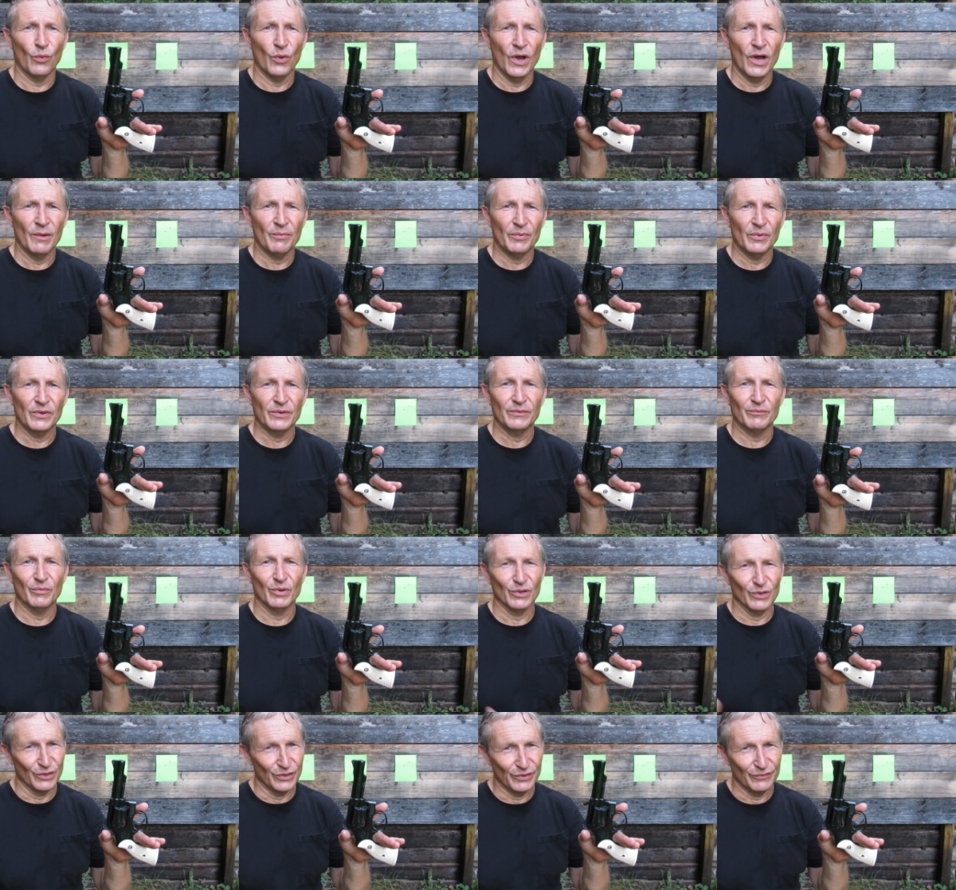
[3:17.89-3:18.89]
weapon,
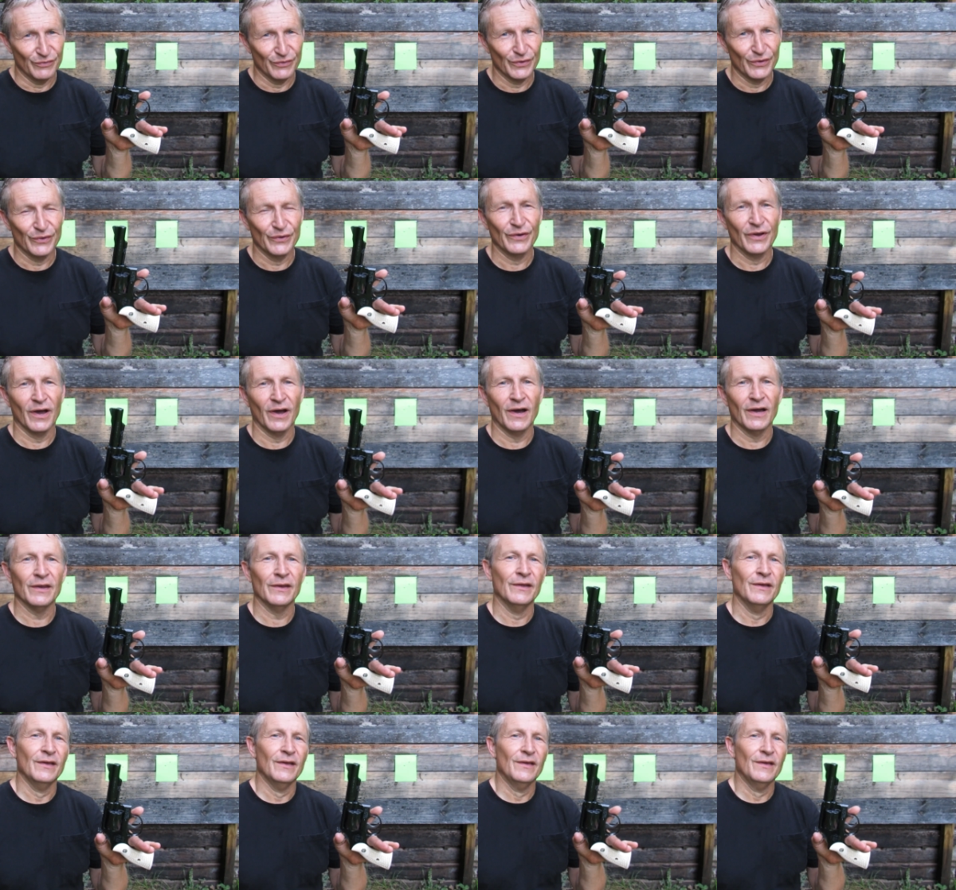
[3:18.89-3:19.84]
believe it or not.